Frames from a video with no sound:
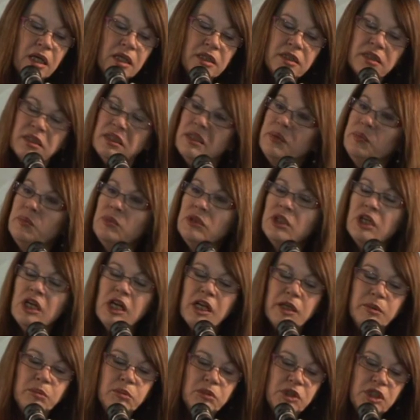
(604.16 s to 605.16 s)
as
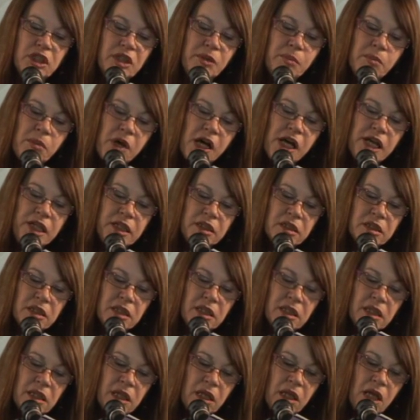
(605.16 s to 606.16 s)
sometimes he might
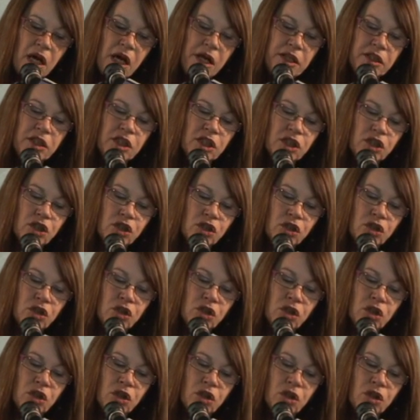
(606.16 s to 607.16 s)
incline
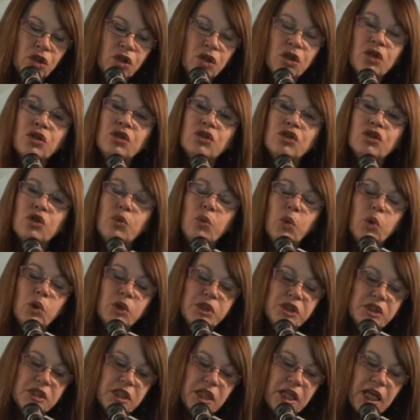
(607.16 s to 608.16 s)
it
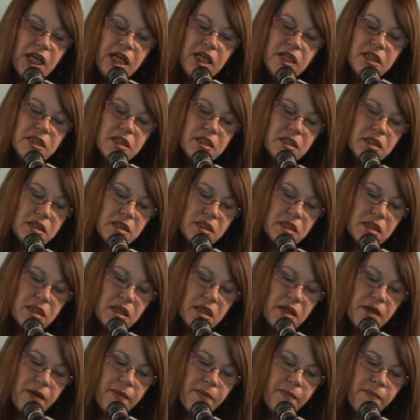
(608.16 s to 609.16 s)
towards a kiss.
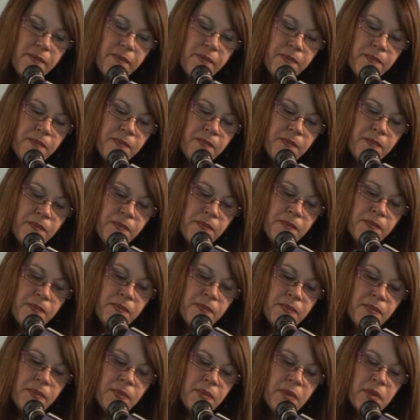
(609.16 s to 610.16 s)

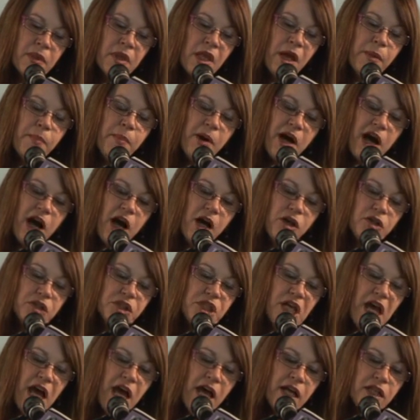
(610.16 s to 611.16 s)
Their
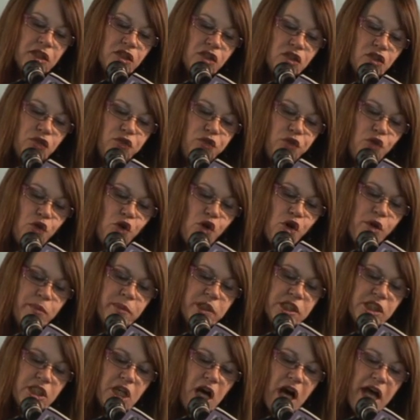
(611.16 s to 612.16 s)
bowed heads form
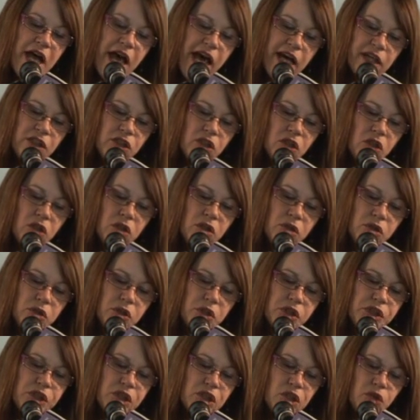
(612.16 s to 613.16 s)
a diagonal
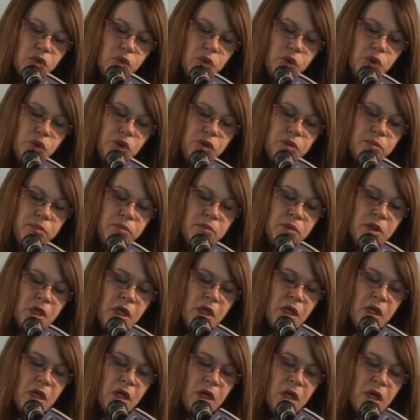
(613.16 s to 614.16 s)
across the room,
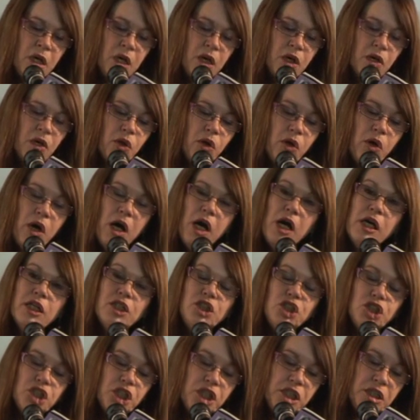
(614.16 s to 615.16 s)
though her
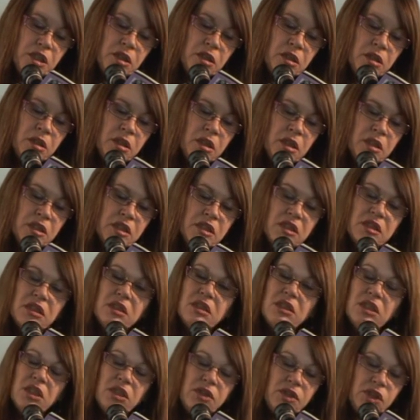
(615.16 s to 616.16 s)
chin is
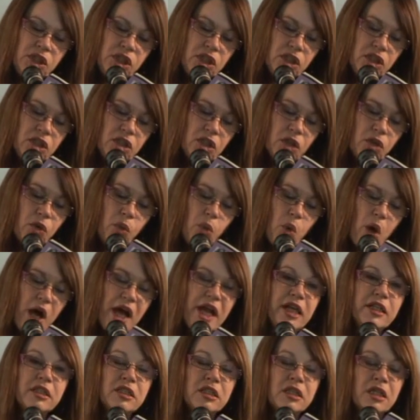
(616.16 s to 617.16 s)
tilted to the
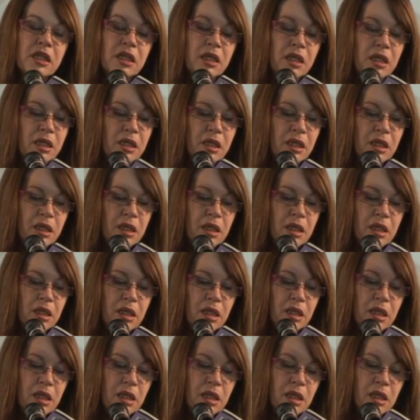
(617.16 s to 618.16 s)
right
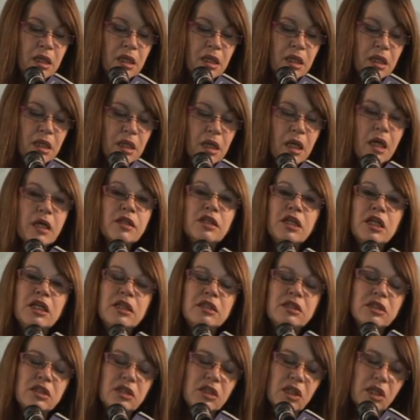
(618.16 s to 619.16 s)
and
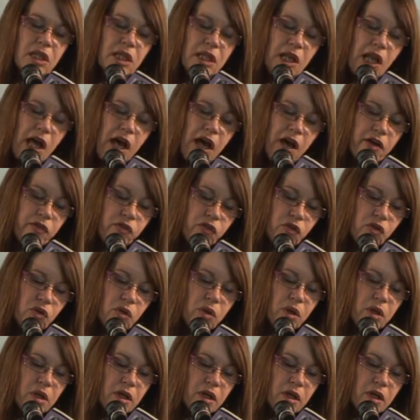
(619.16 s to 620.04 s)
his to the left.